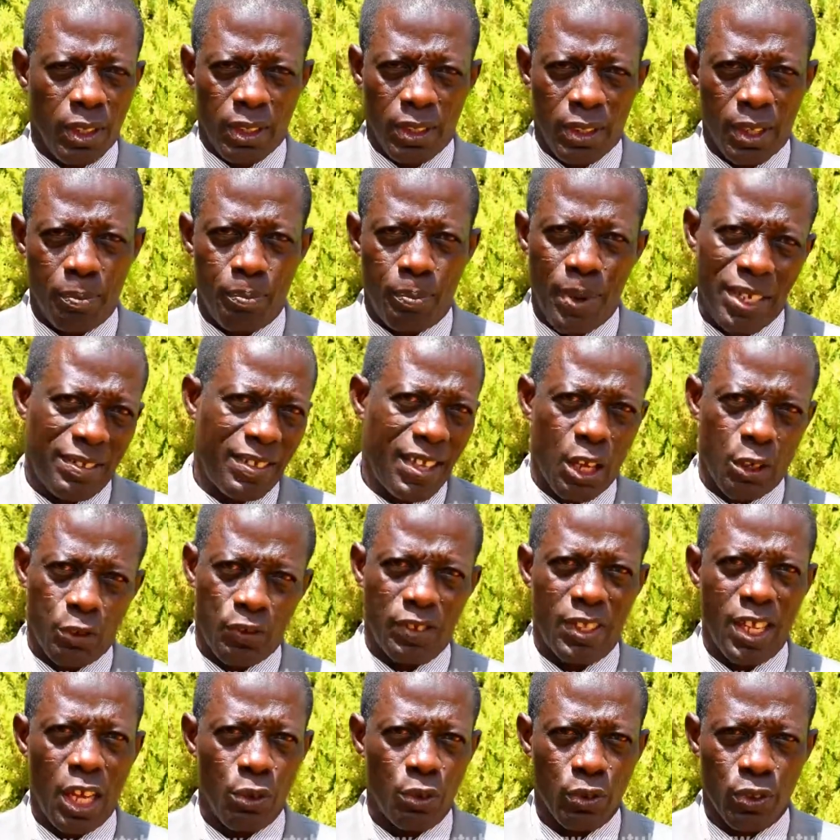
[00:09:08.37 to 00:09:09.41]
the best
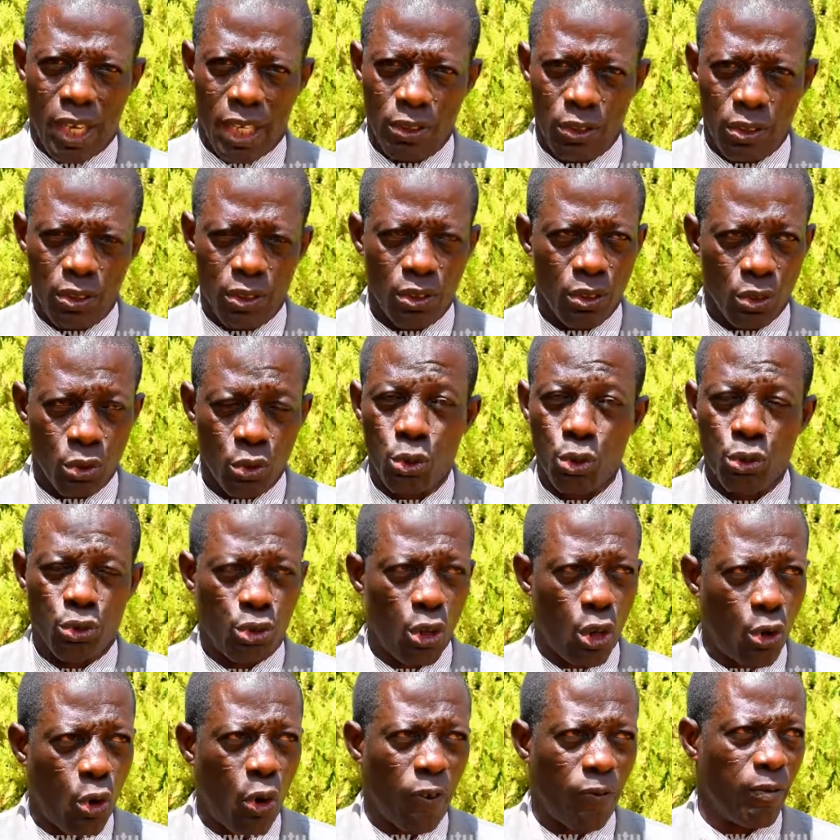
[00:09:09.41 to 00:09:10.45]
houses that you could
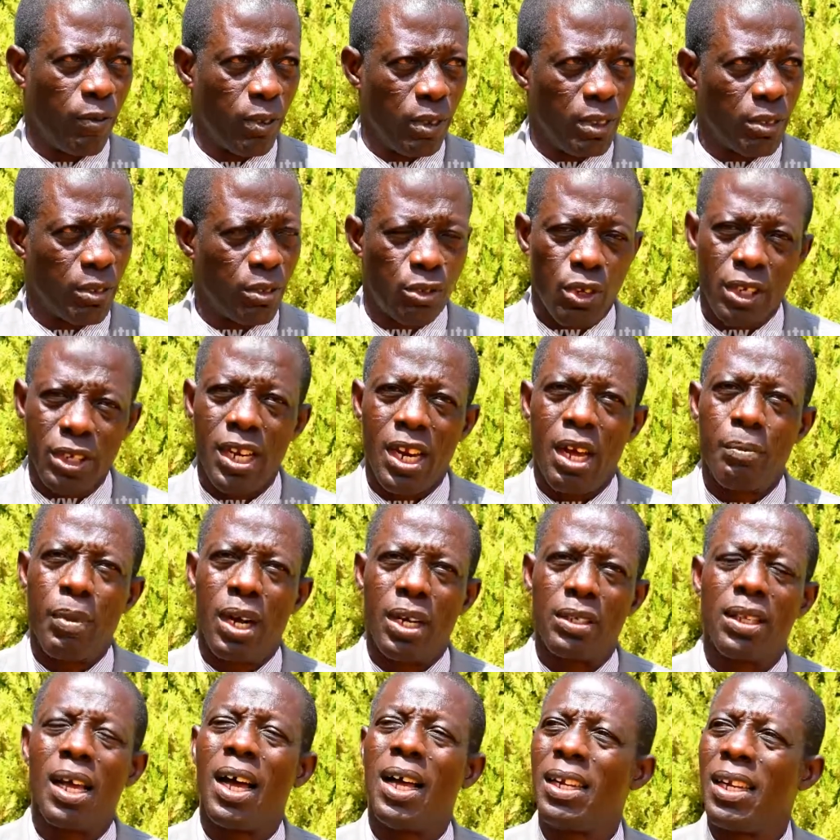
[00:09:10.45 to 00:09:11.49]
talk of, talking
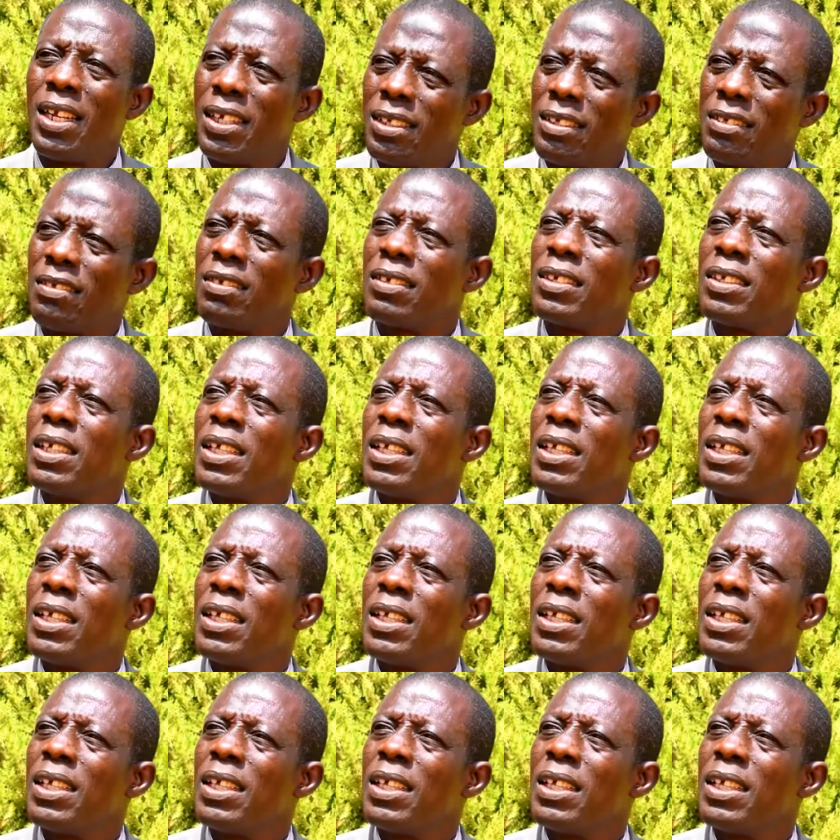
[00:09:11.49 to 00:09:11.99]
about athletics.